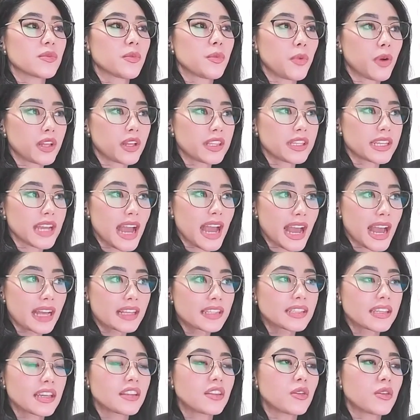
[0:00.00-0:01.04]
one tax
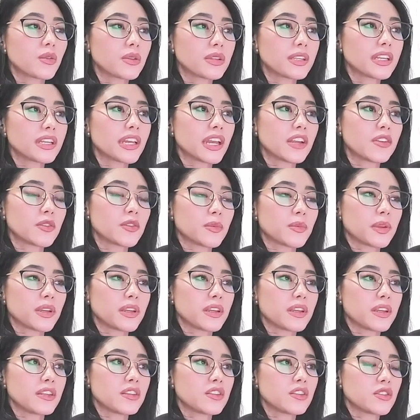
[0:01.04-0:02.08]
and only get
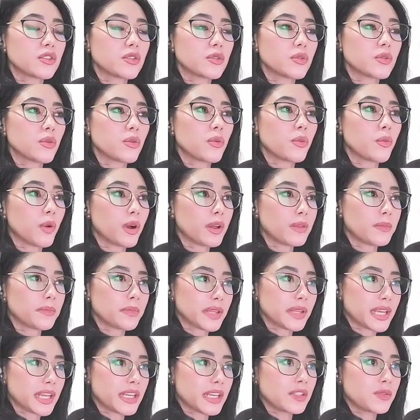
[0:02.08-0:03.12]
remitted to one
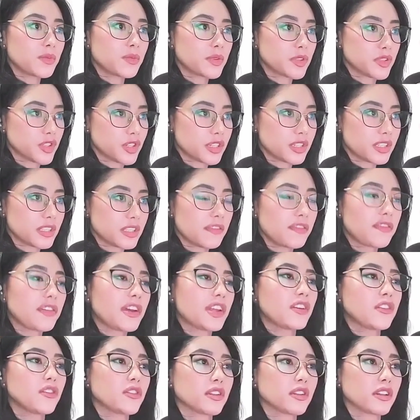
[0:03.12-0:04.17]
place, which is the
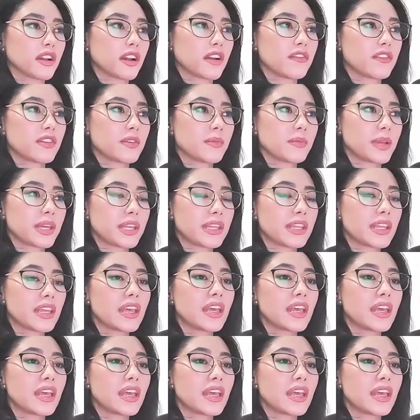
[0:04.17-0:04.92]
federal government.